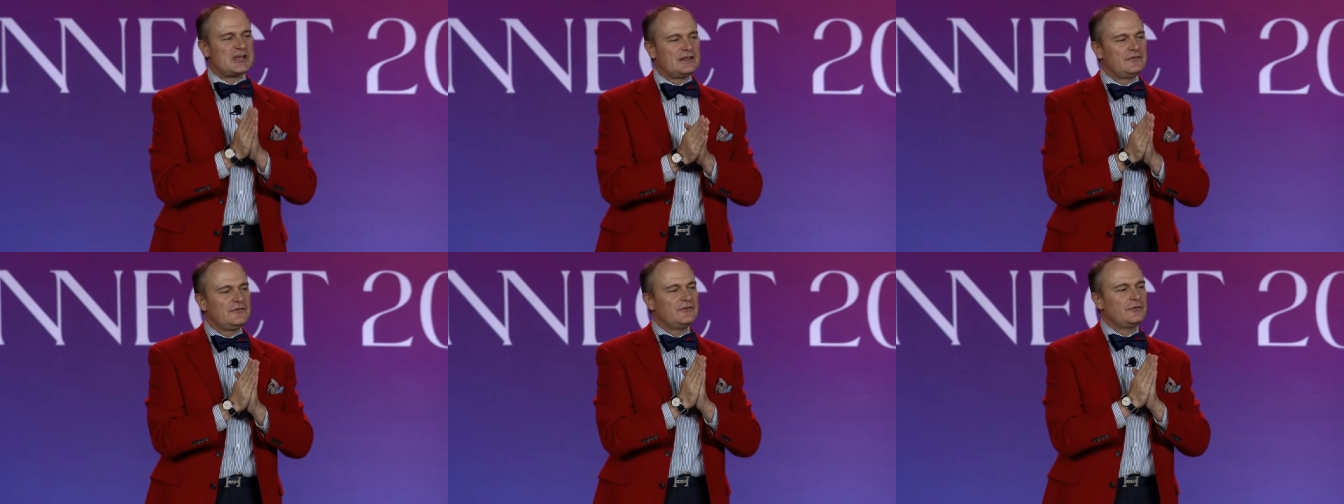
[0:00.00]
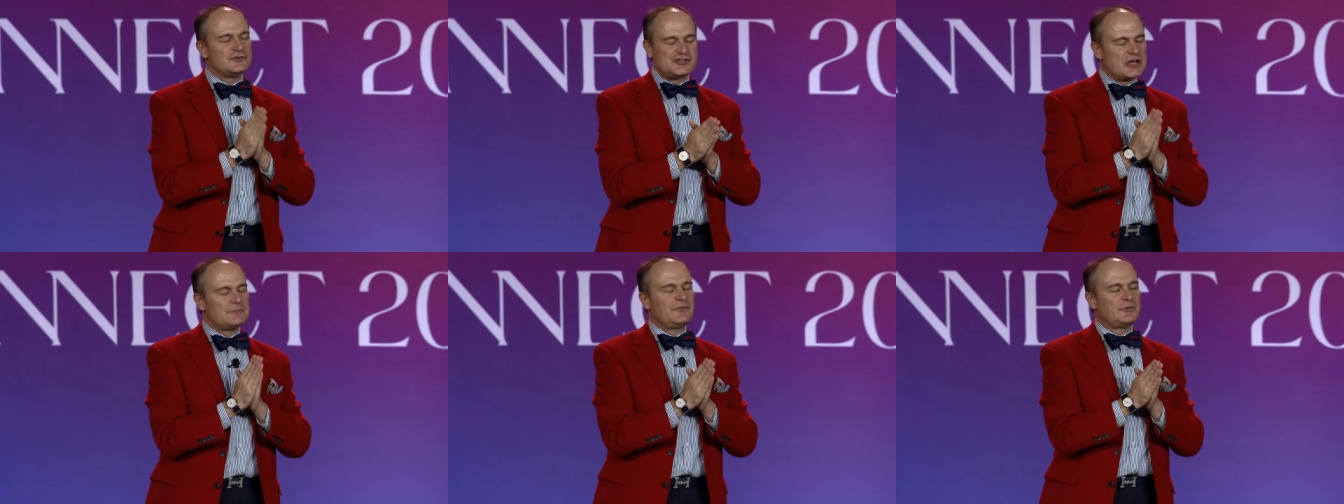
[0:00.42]
GEM's,
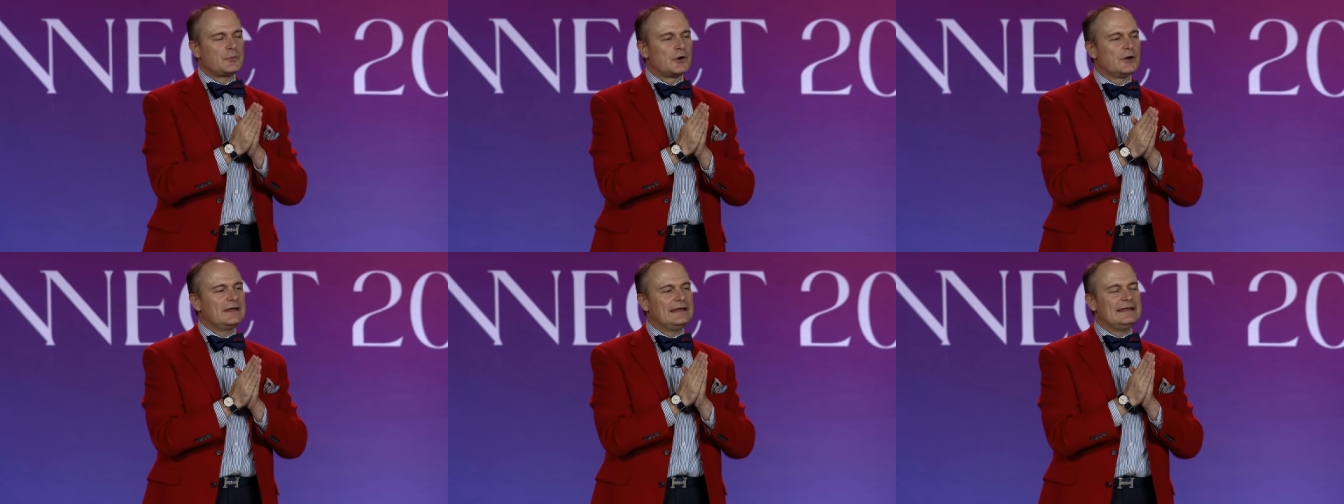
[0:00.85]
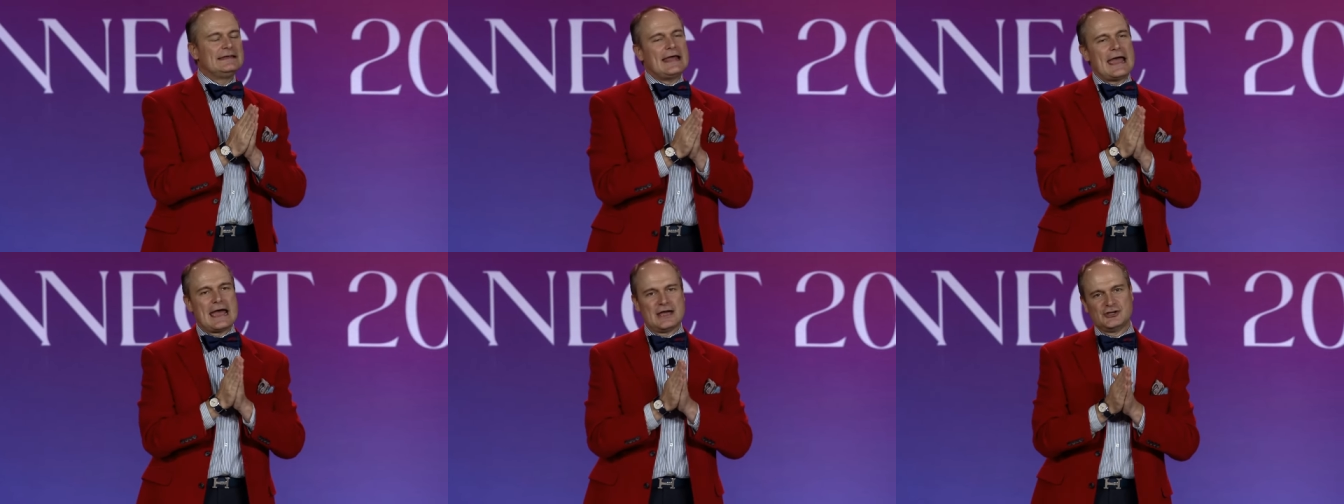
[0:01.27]
GEM's work
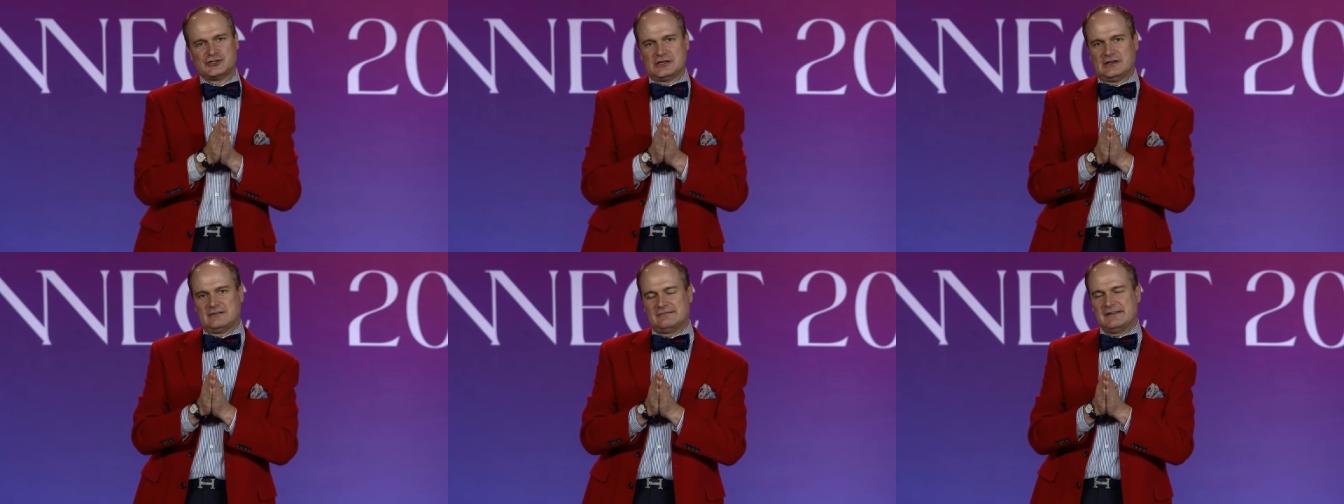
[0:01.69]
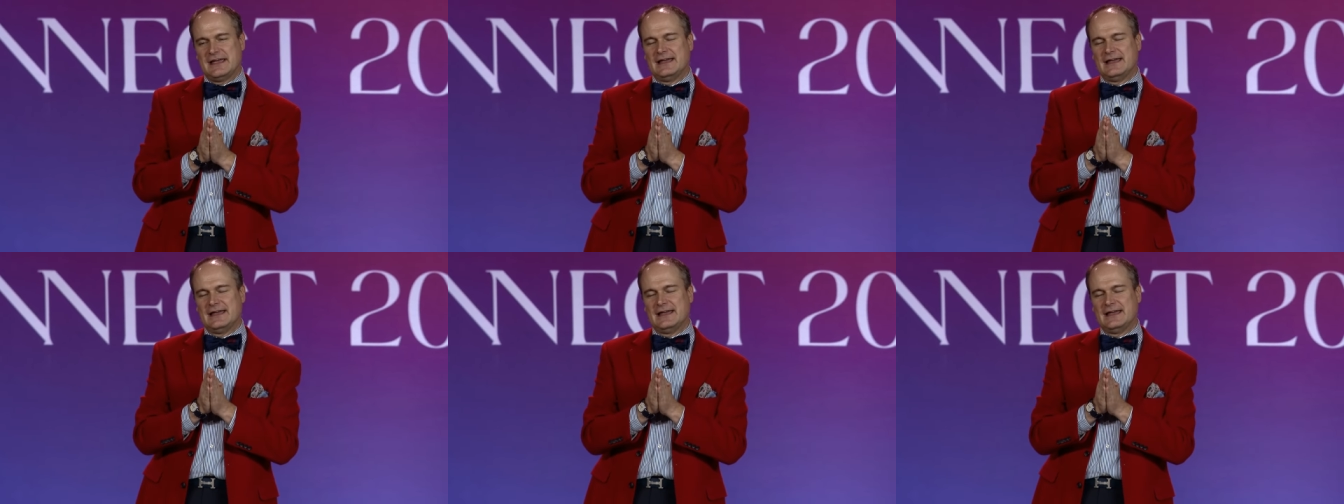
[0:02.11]
in action,